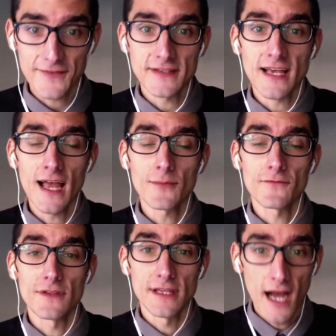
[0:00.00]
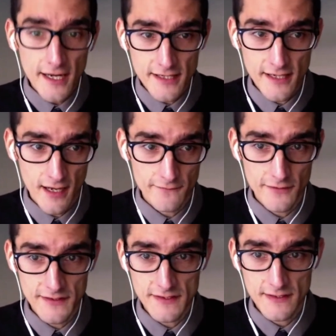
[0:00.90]
At the time of the Yaqui
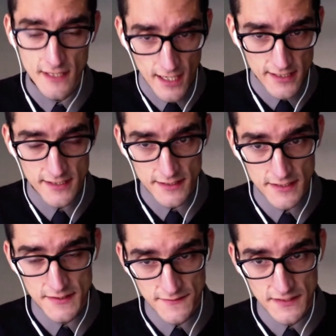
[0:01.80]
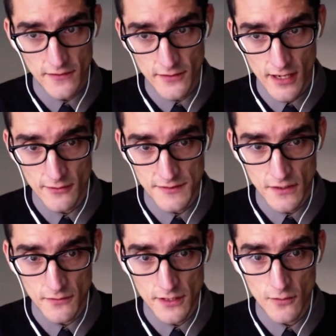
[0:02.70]
Conference, the Yaqui Indians of southern
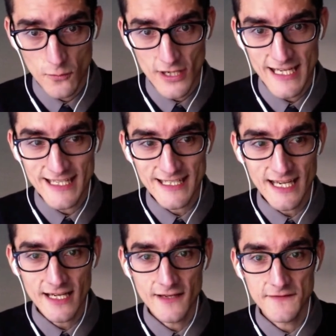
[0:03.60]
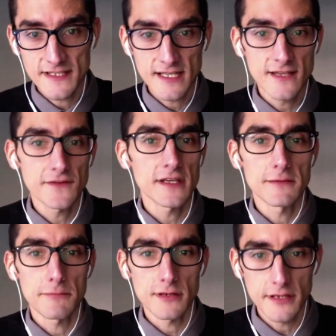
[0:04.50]
Arizona were in a state of
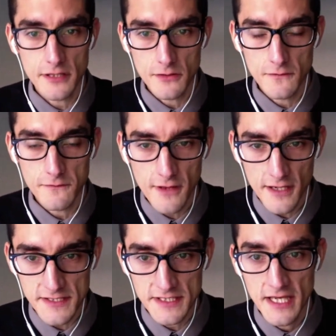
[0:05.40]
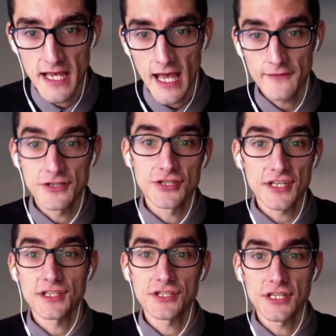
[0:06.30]
significant political flux having
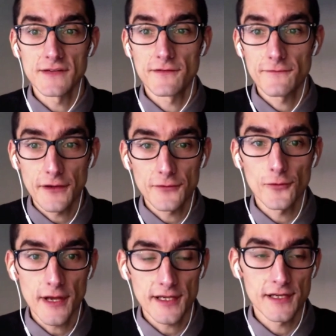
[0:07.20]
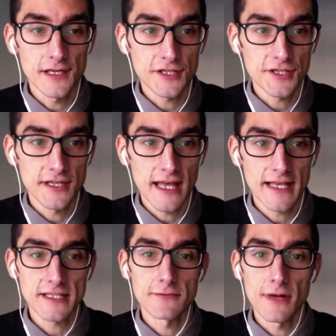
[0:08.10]
just achieved federal recognition
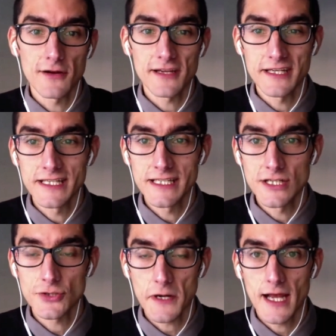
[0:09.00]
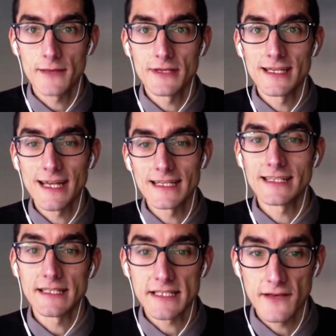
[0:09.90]
as an American Indian tribe in
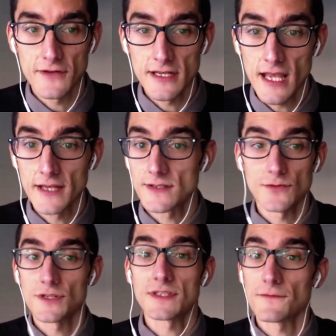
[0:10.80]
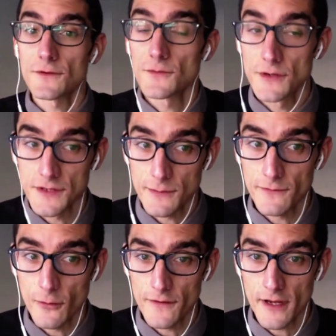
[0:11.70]
1978, so just a few years
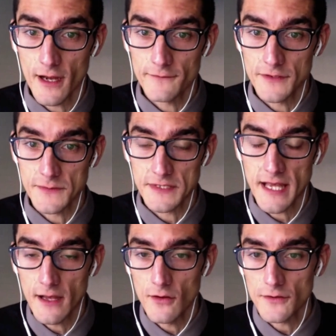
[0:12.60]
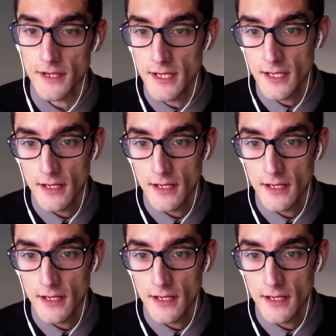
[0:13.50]
before the conference was held.